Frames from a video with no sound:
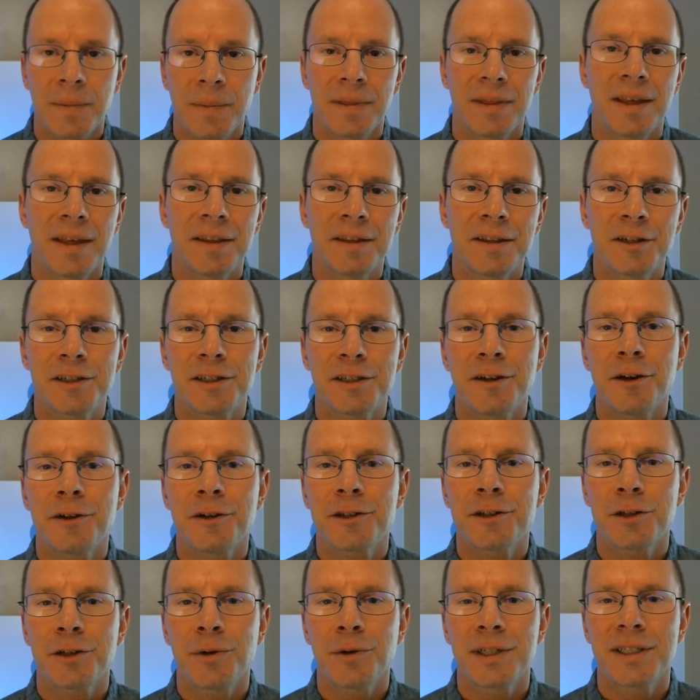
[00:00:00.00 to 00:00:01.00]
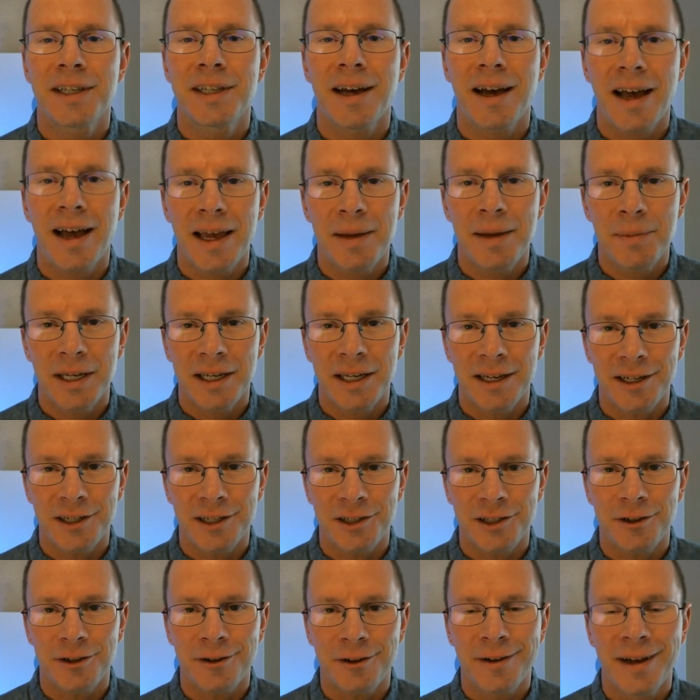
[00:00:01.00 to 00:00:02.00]
Then there's also a timing
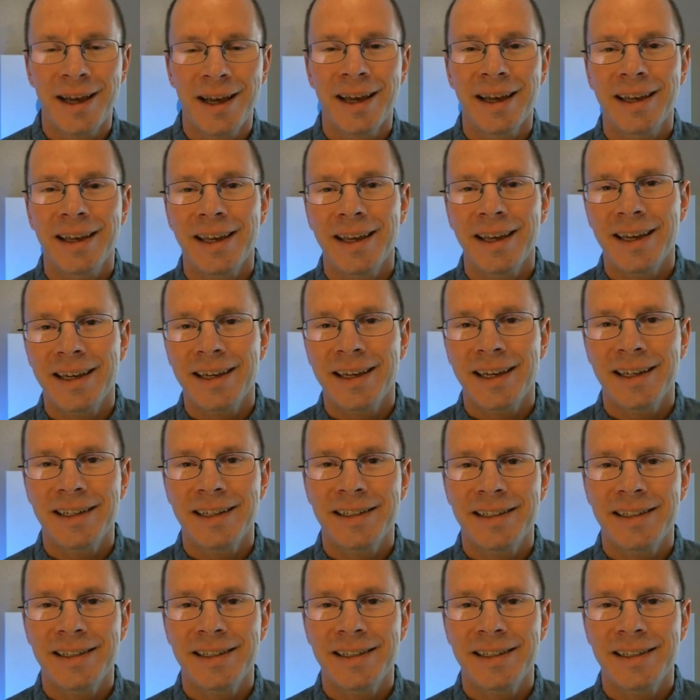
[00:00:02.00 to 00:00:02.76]
issue. It can